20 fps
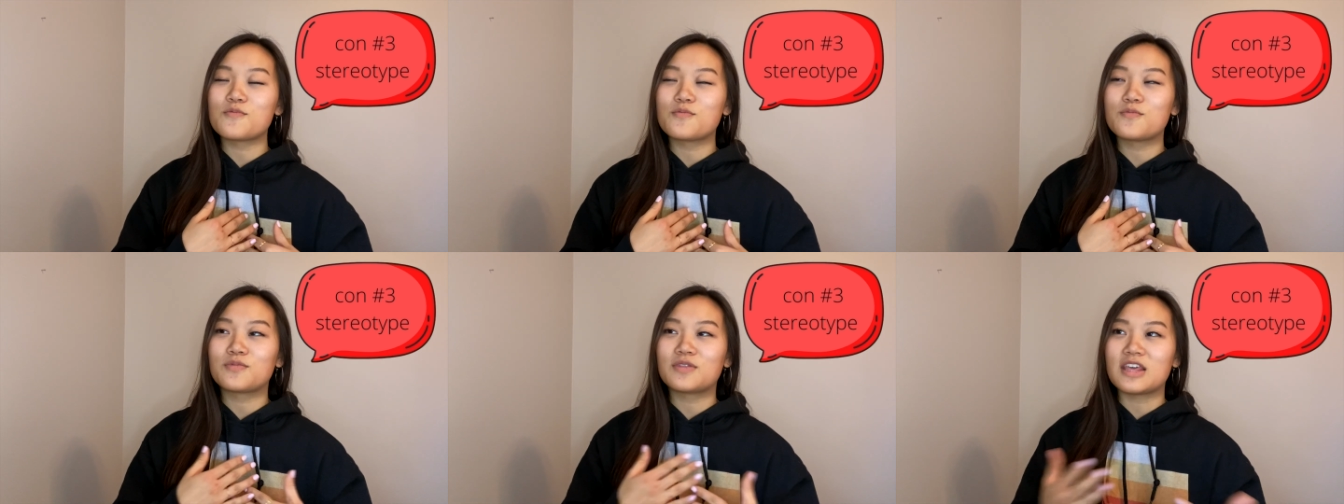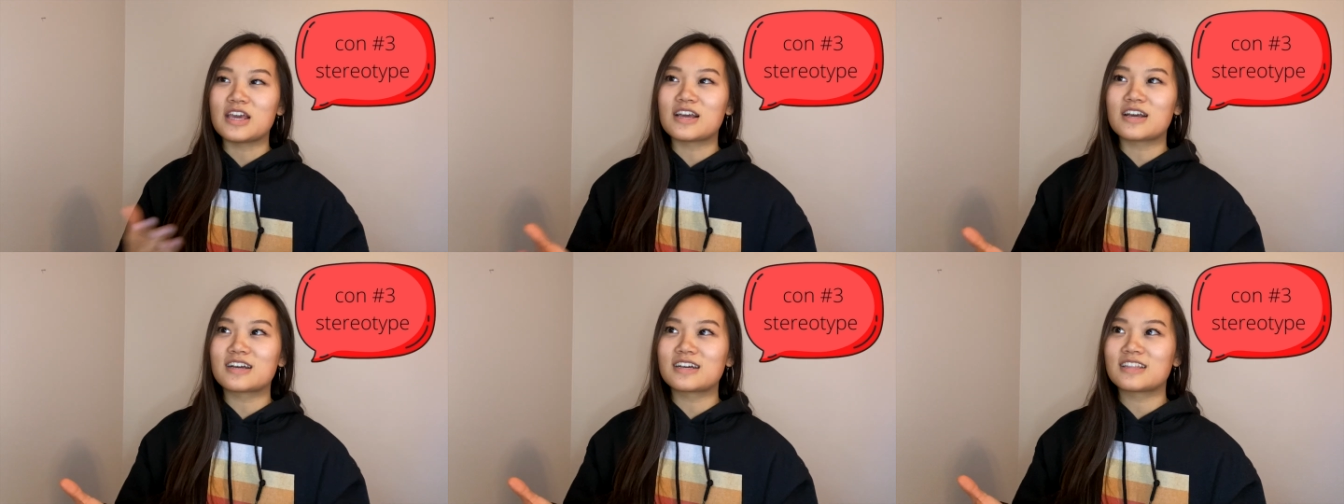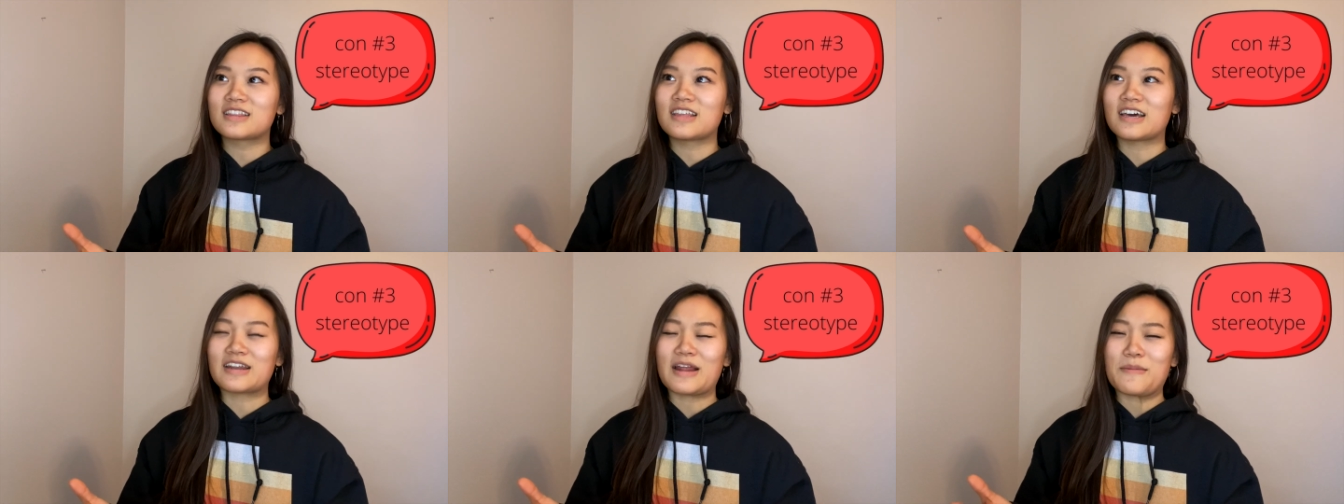think
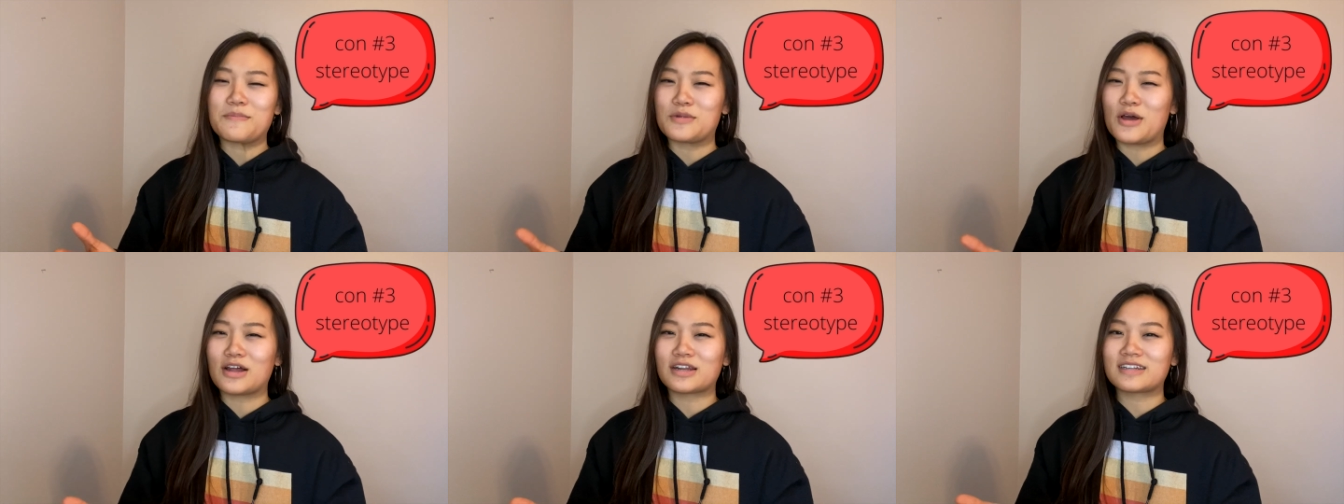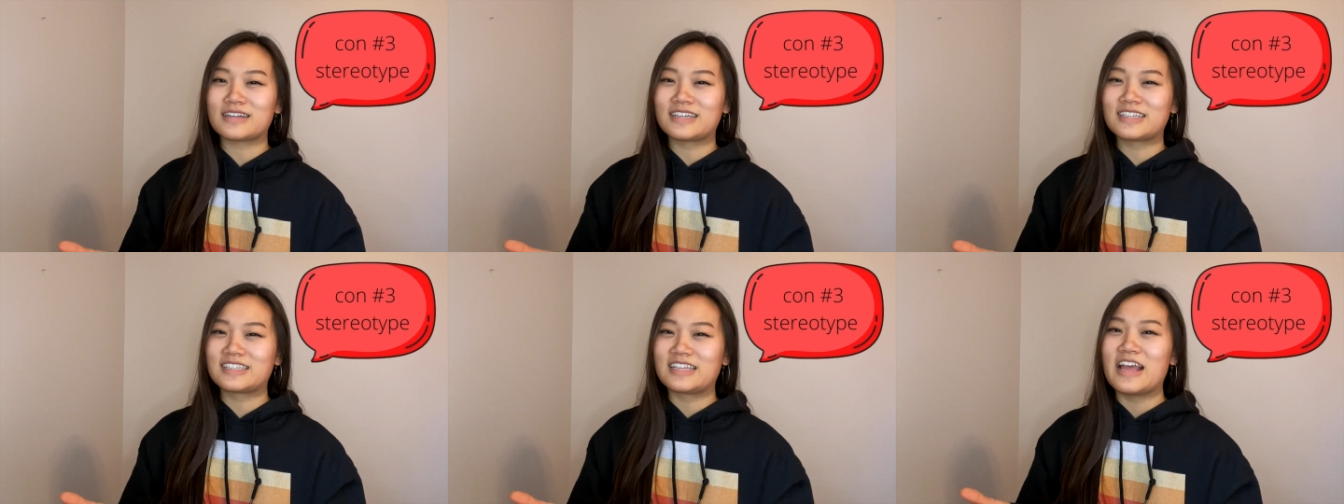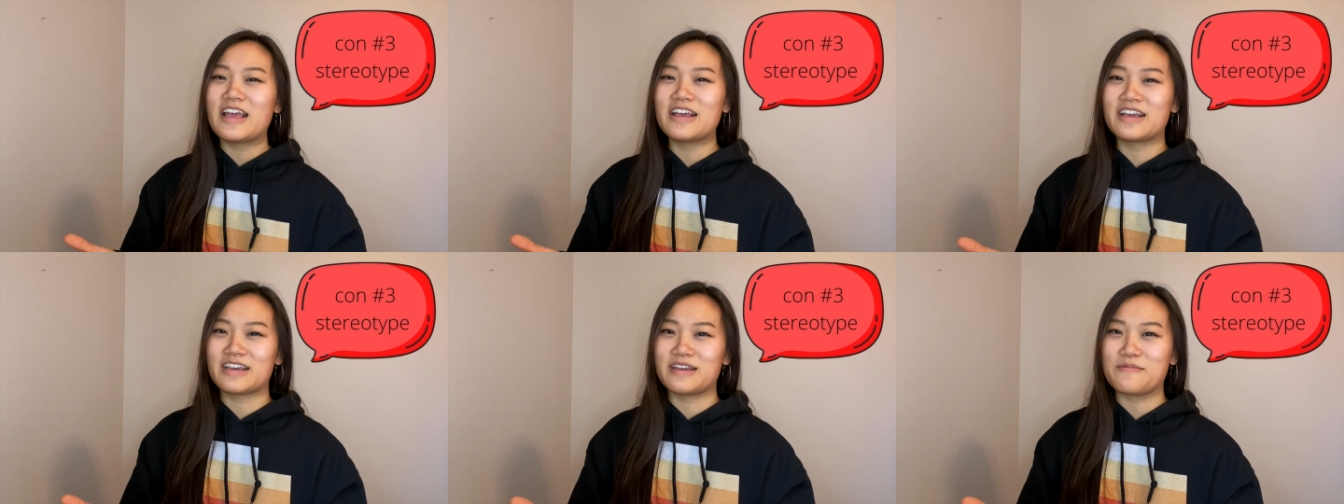that I'm not a
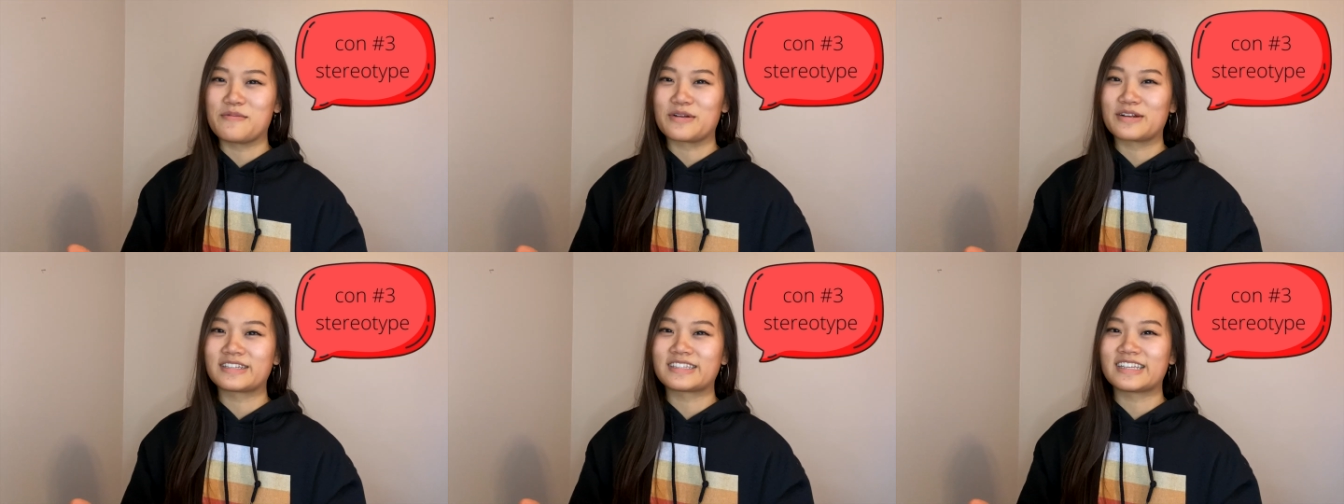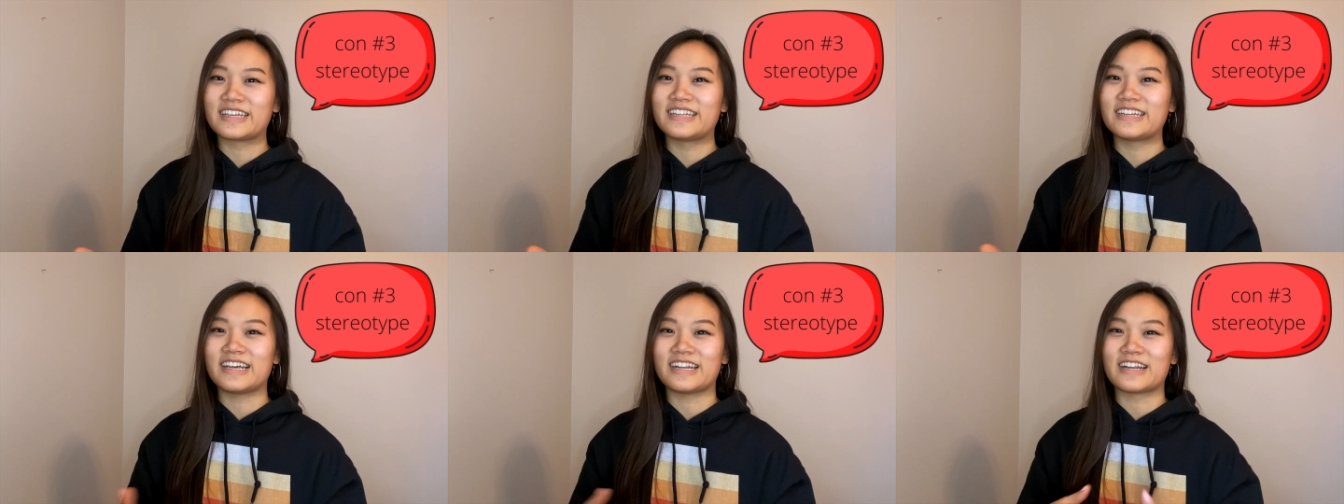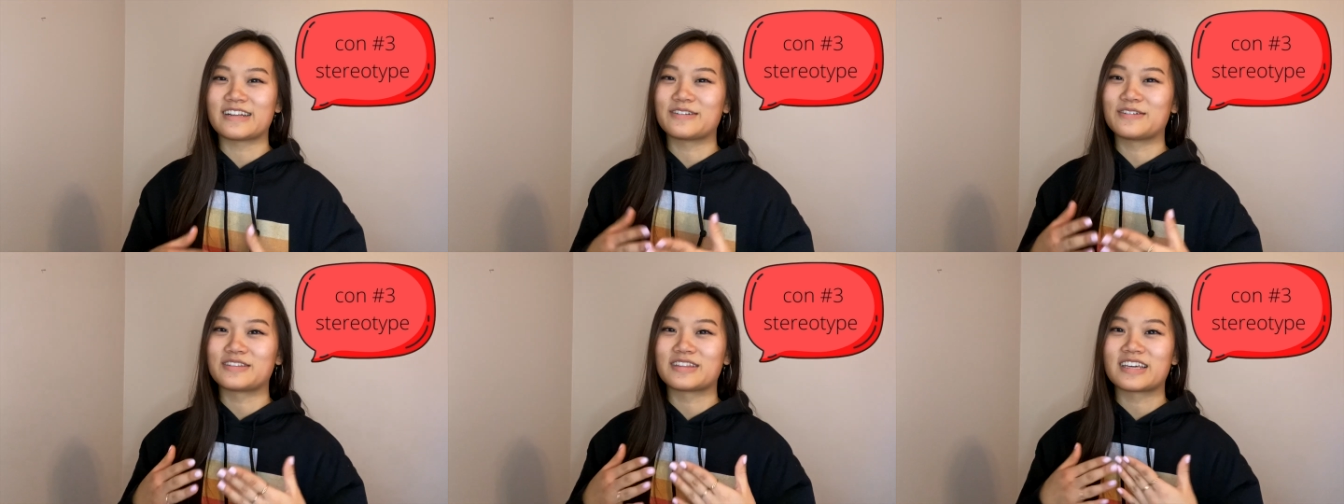snaky person and I
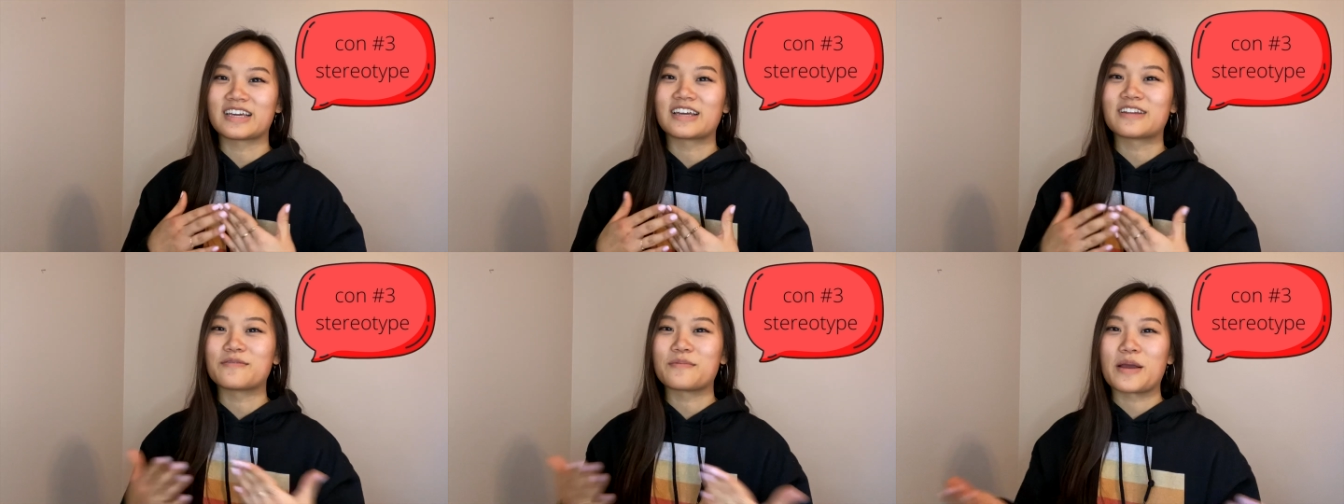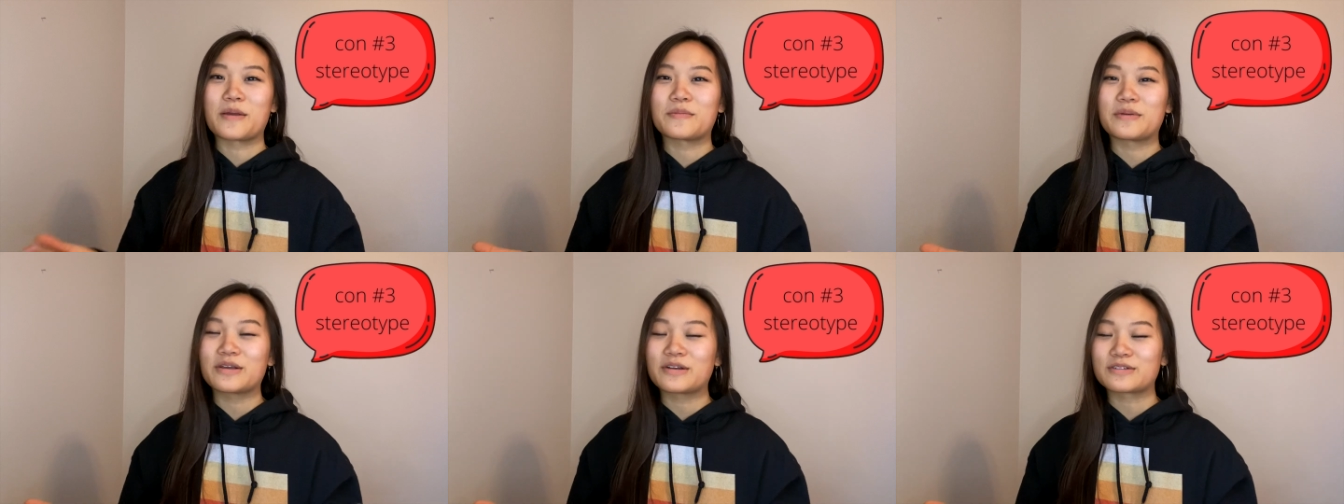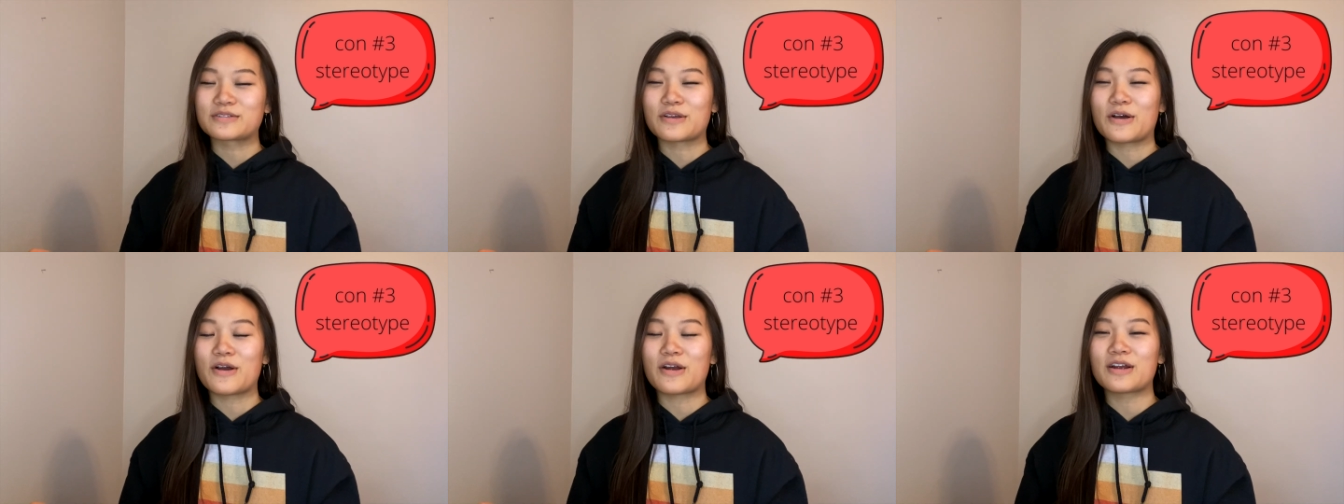don't think any of my peers
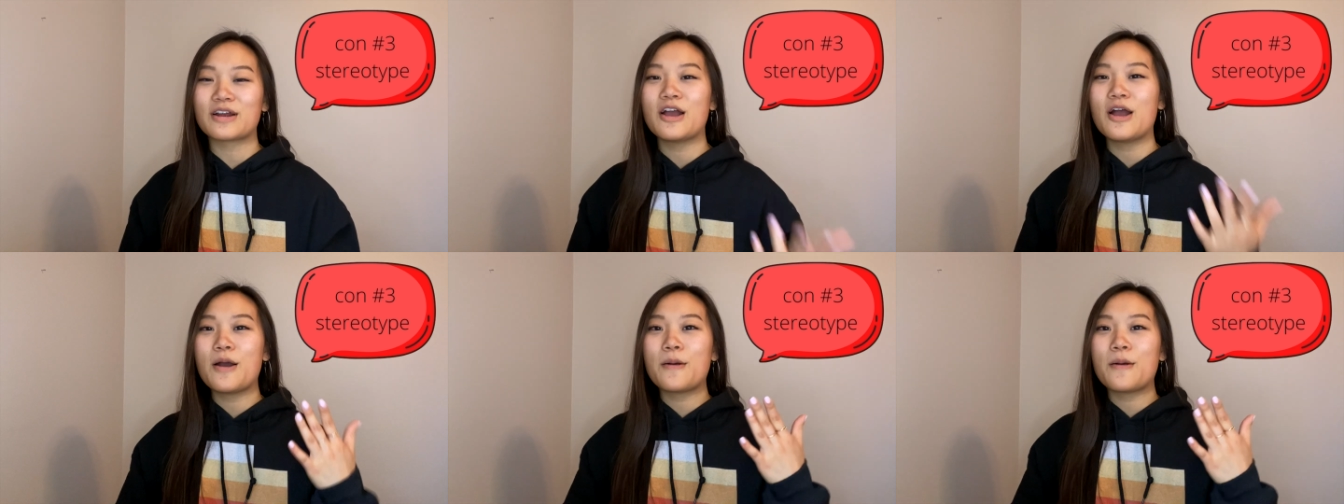are,